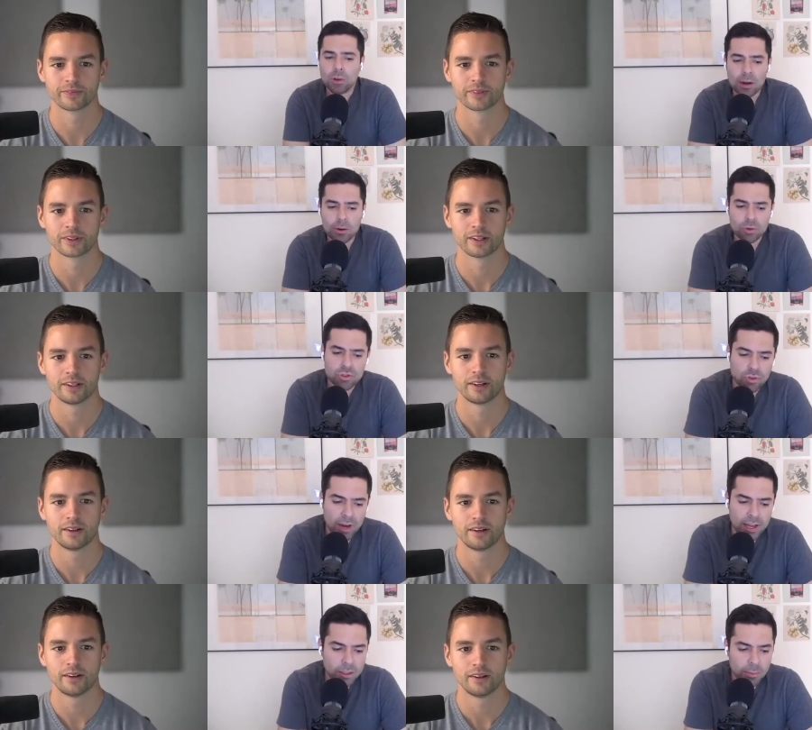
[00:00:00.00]
Speaker 1: how do you
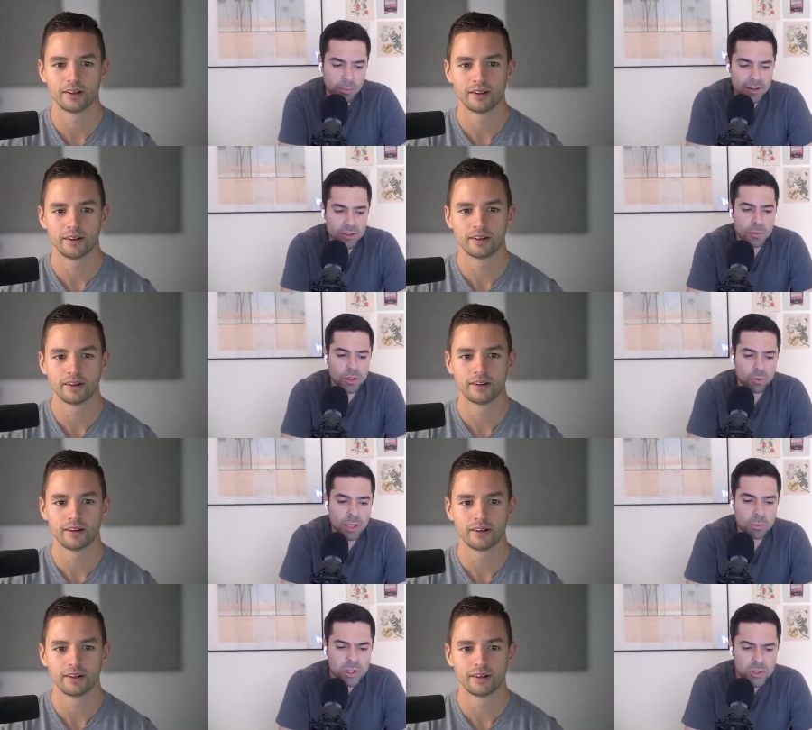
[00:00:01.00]
strike the balance
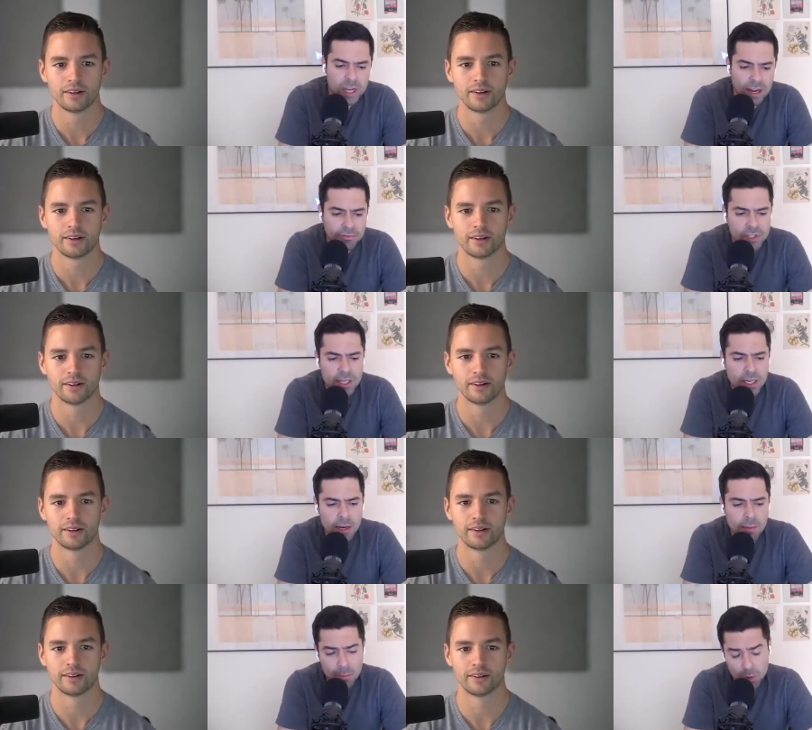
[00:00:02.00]
between, because I've seen,
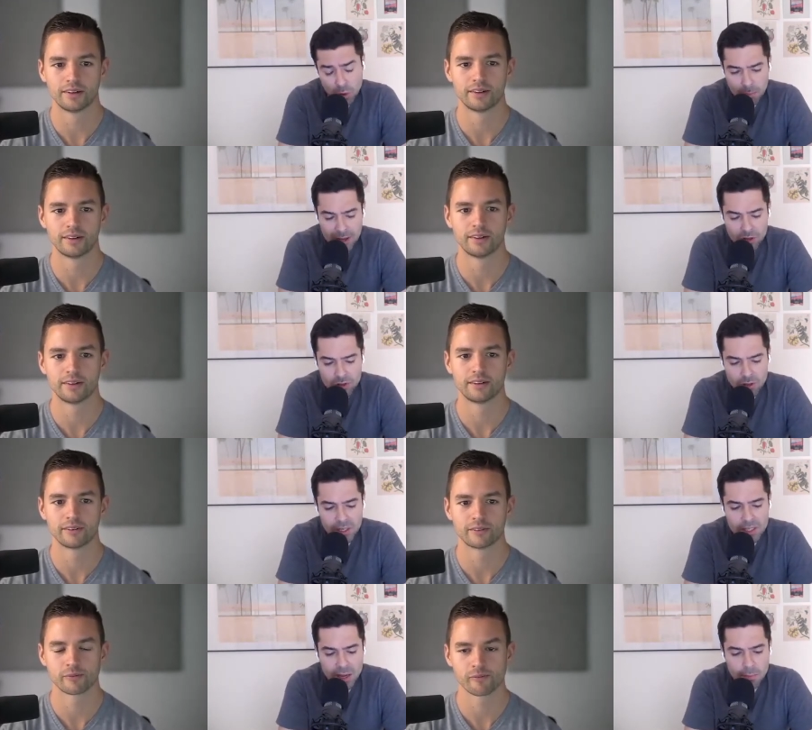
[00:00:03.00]
and maybe you can mention some
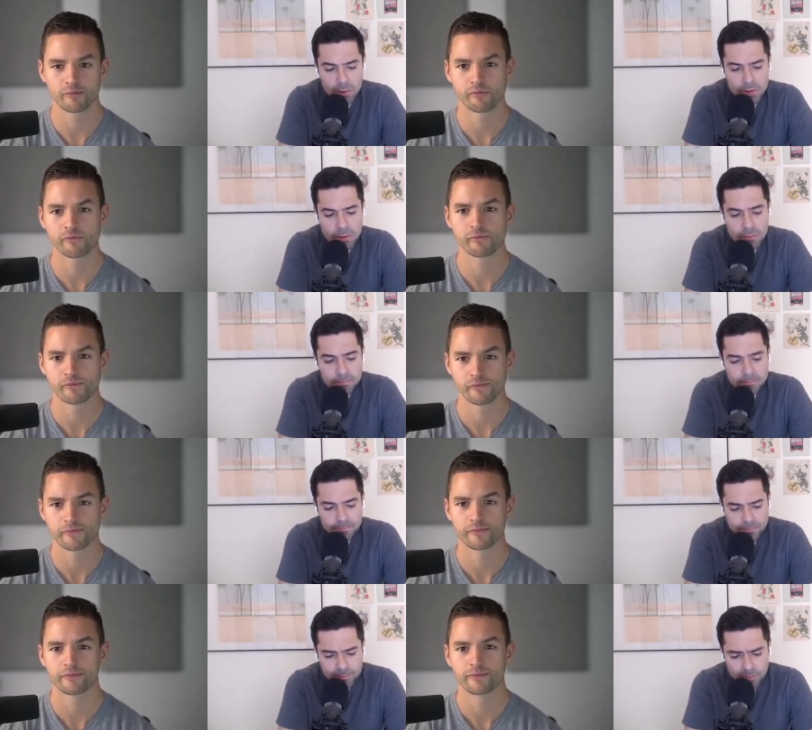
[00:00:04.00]
examples,
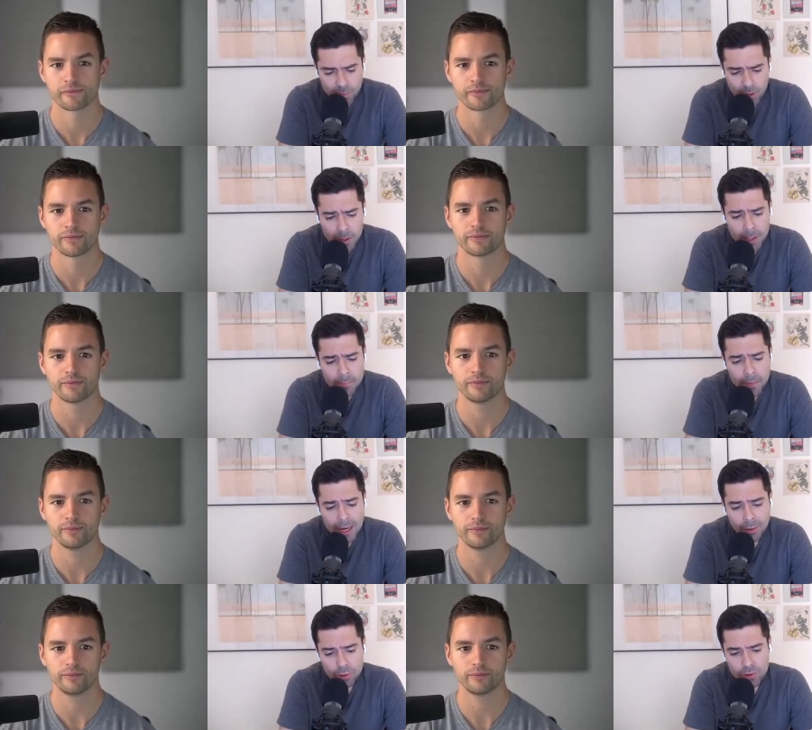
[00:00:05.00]
um,
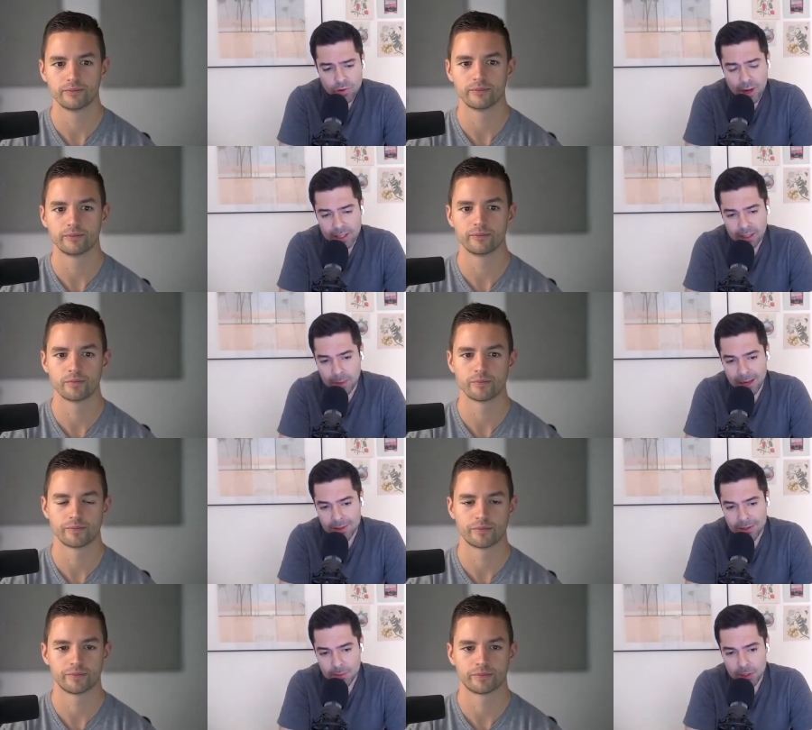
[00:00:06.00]
how do you strike the
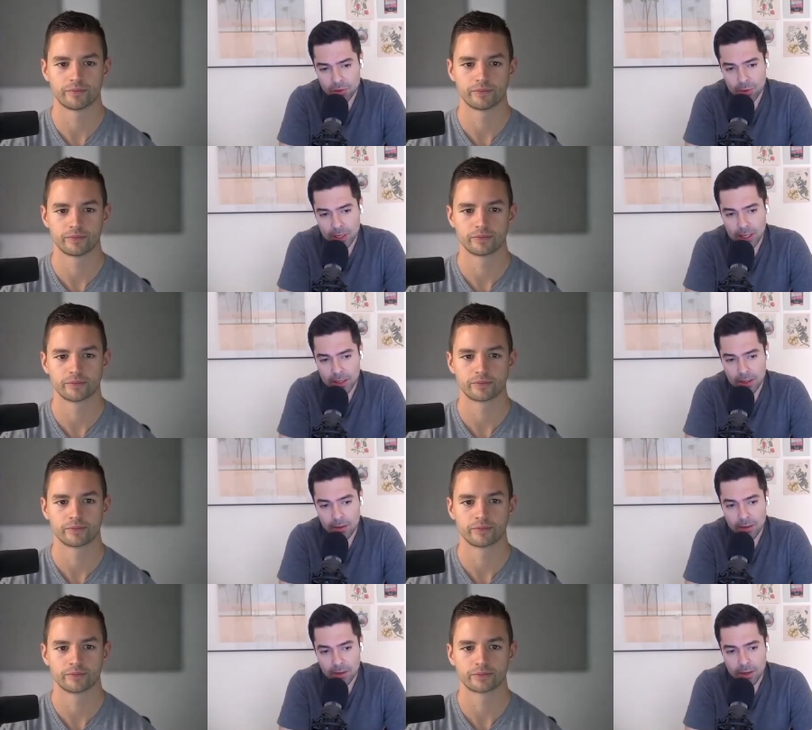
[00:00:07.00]
balance
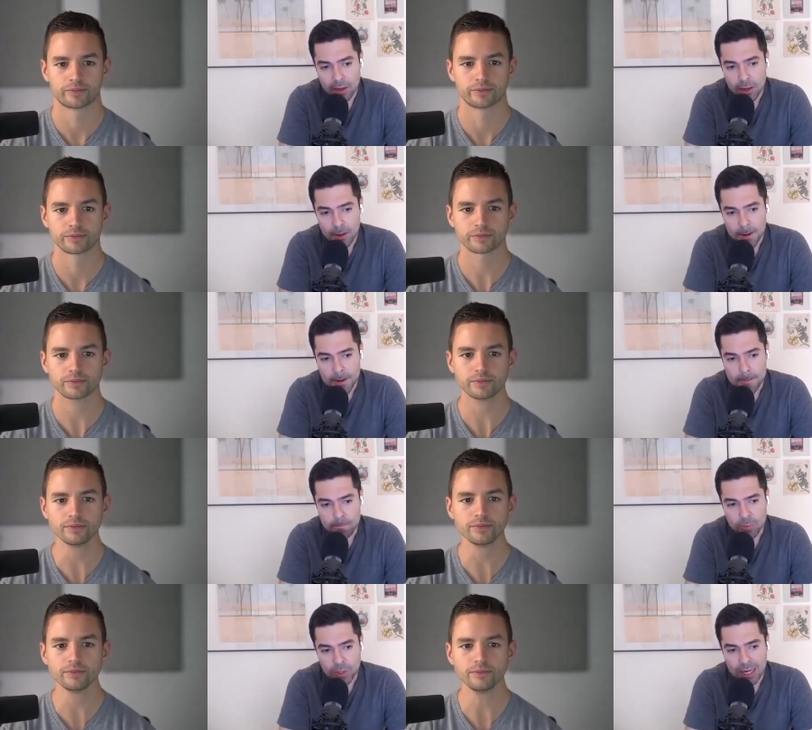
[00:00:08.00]
between
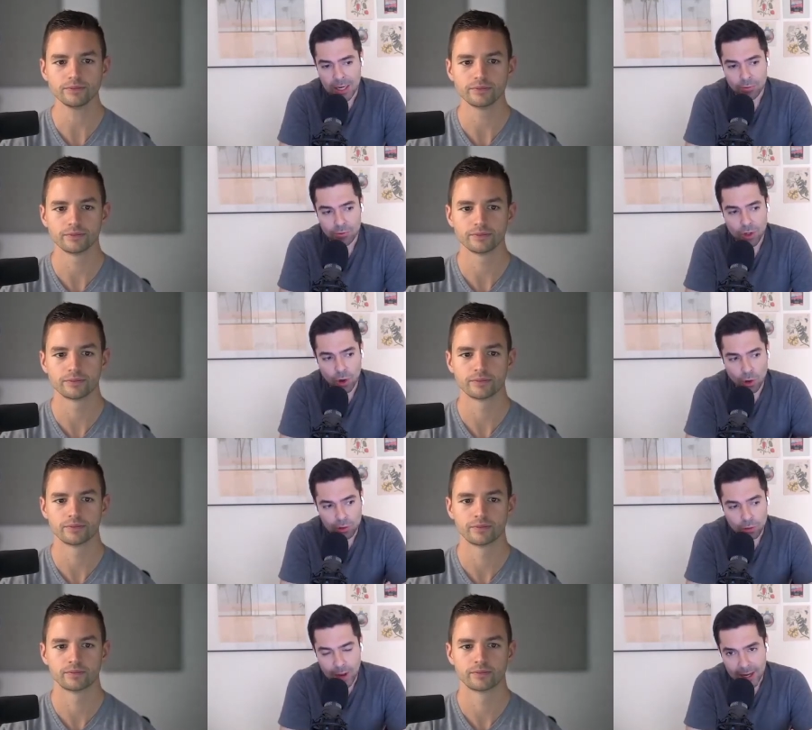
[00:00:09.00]
um, the kind of call
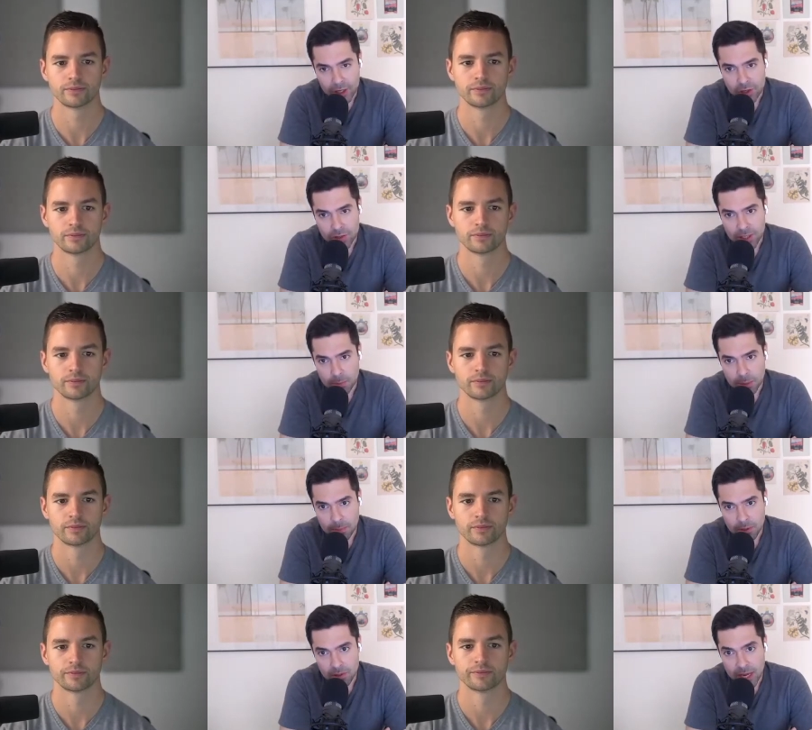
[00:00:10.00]
to actions that
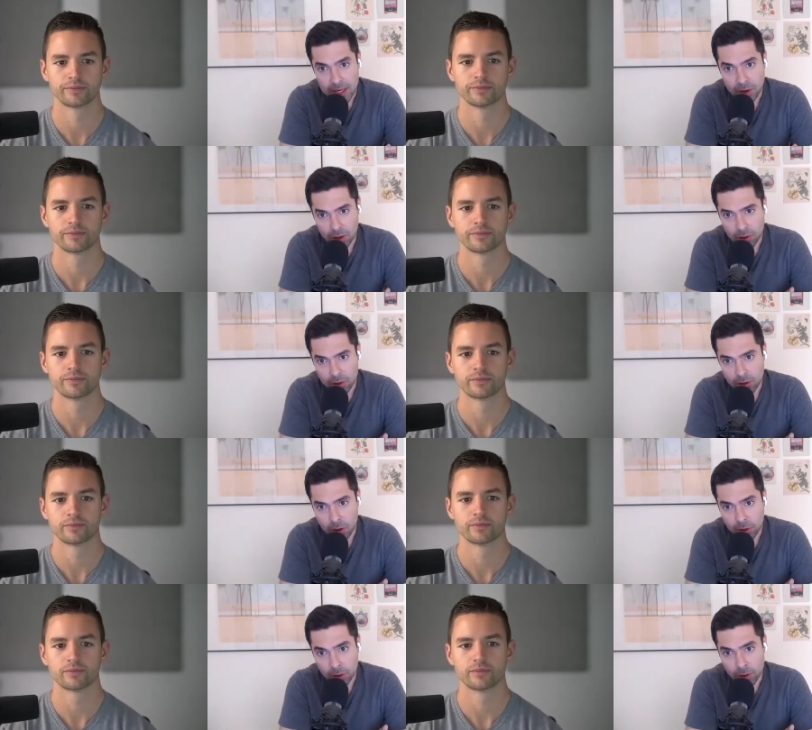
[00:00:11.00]
people take on a
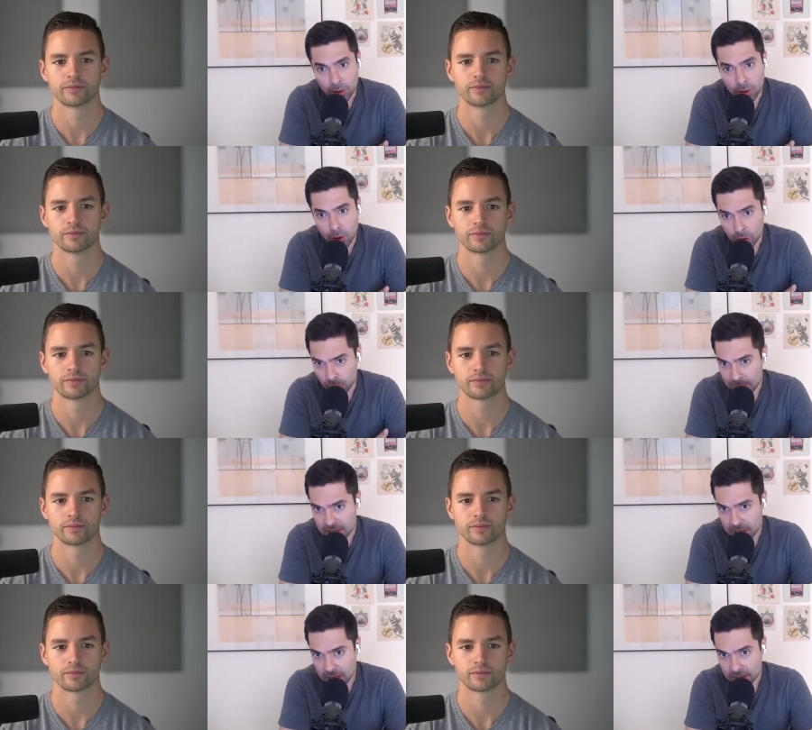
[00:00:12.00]
on a on a
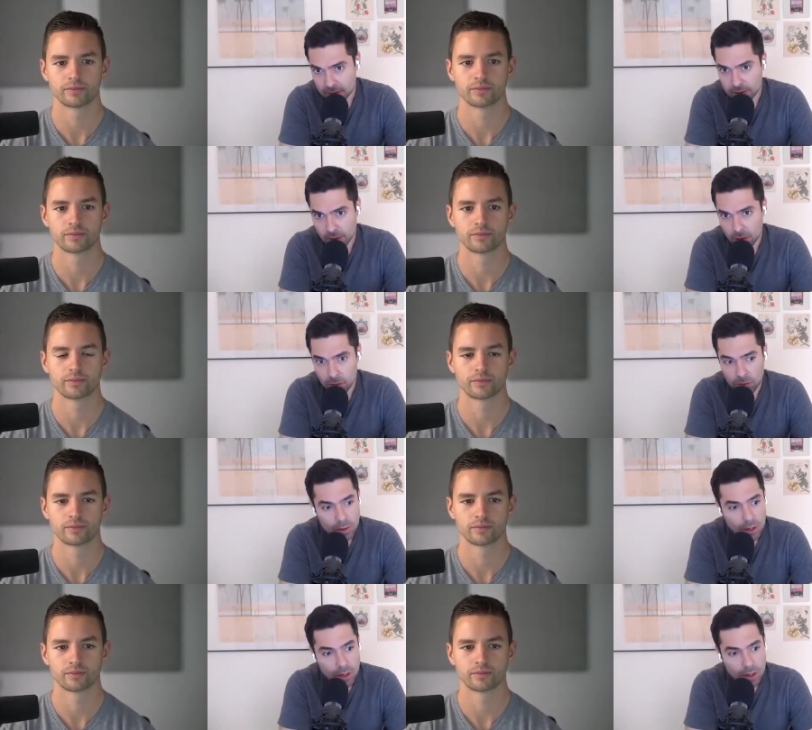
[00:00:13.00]
website. So